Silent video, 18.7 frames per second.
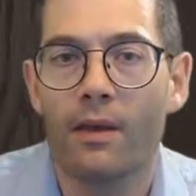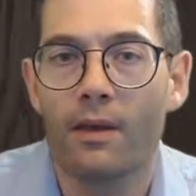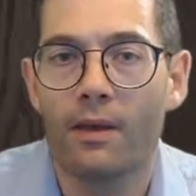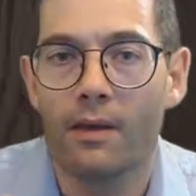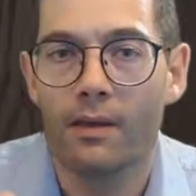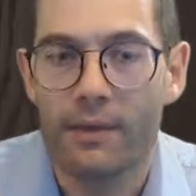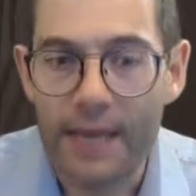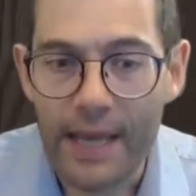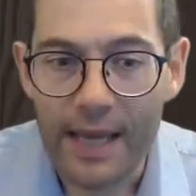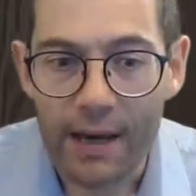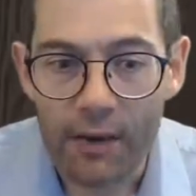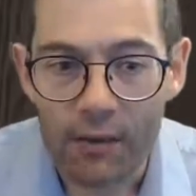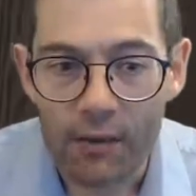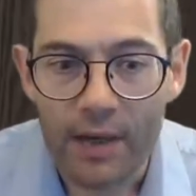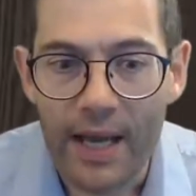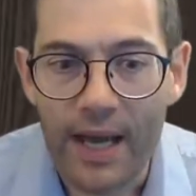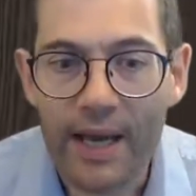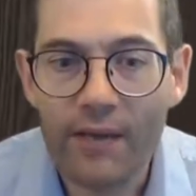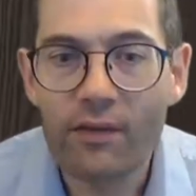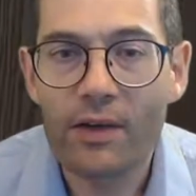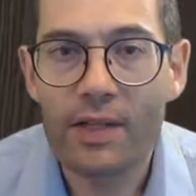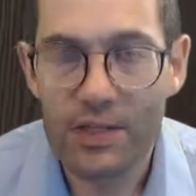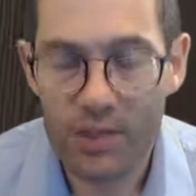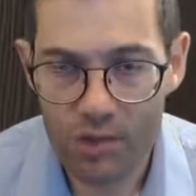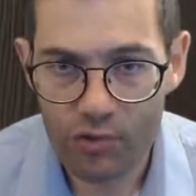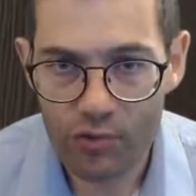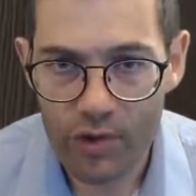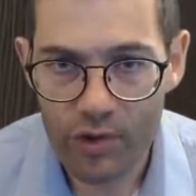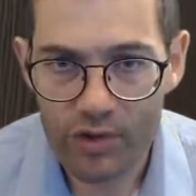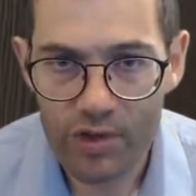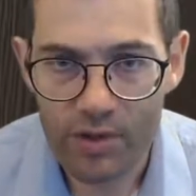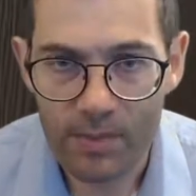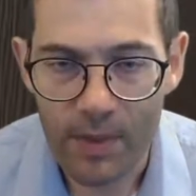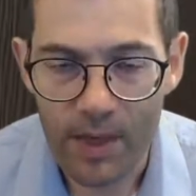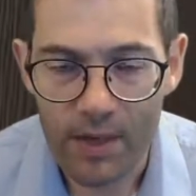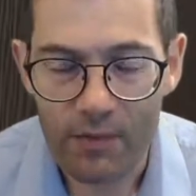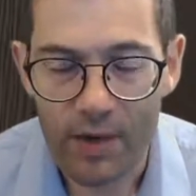Now, have I structured
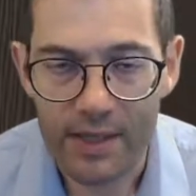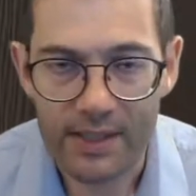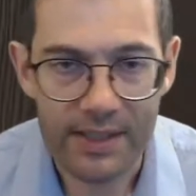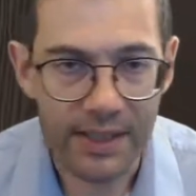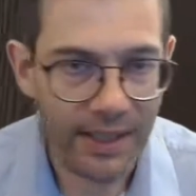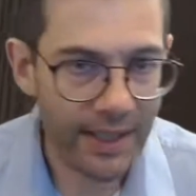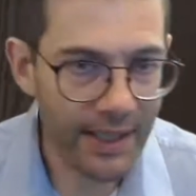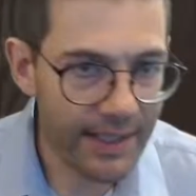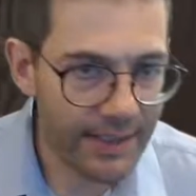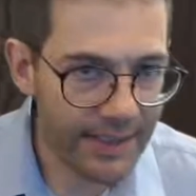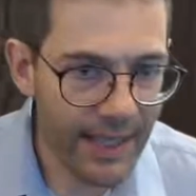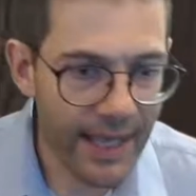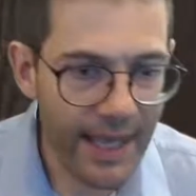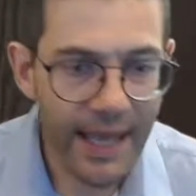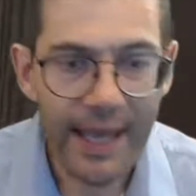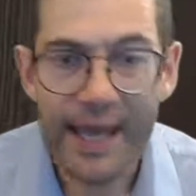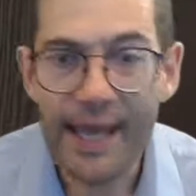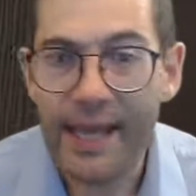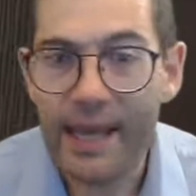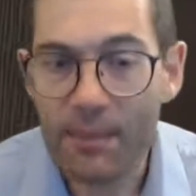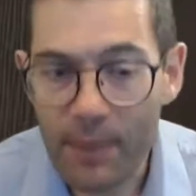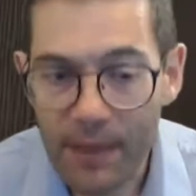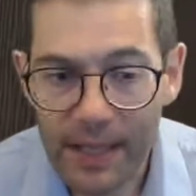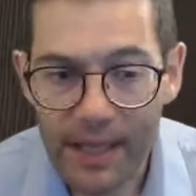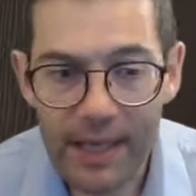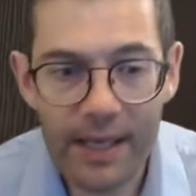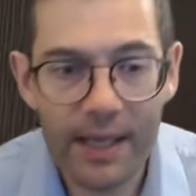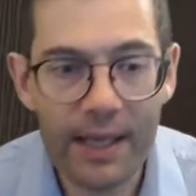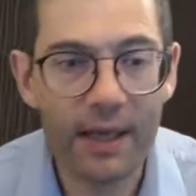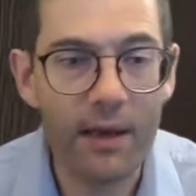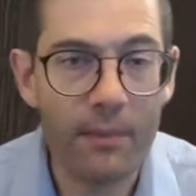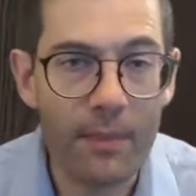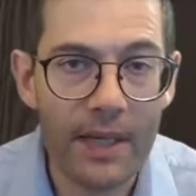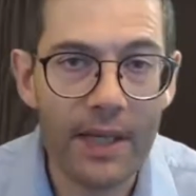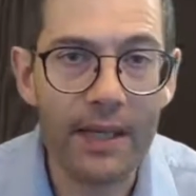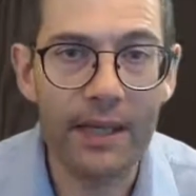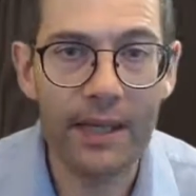my writing? Is there a beginning, a
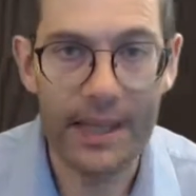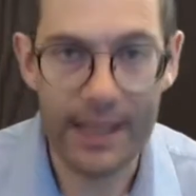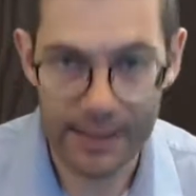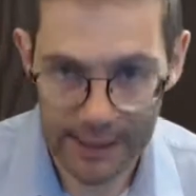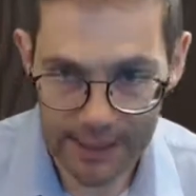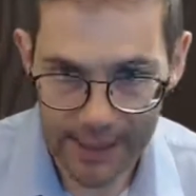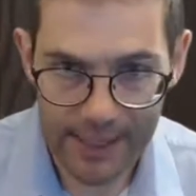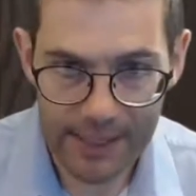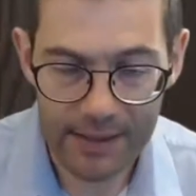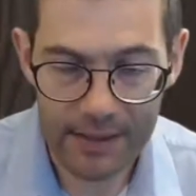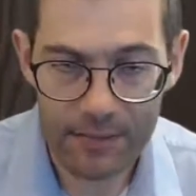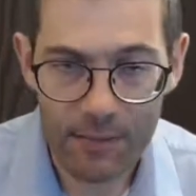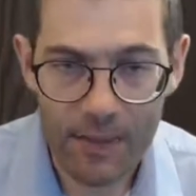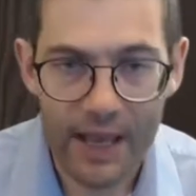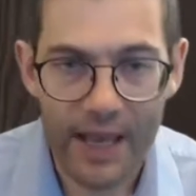middle, and an end?